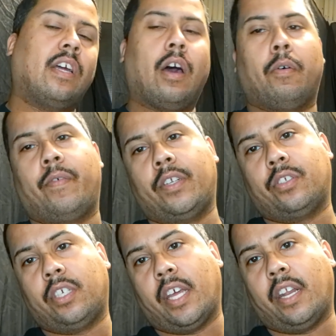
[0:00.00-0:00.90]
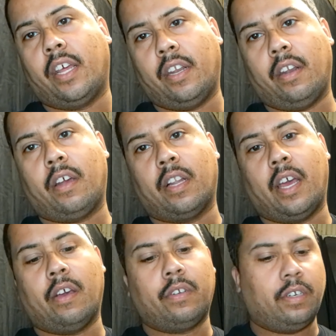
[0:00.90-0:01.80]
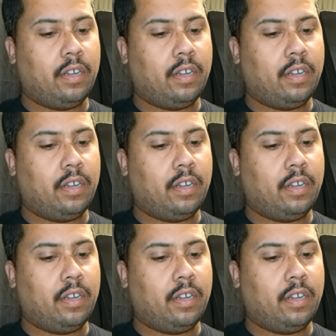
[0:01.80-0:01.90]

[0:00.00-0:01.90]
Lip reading: I'll eventually get it in clown.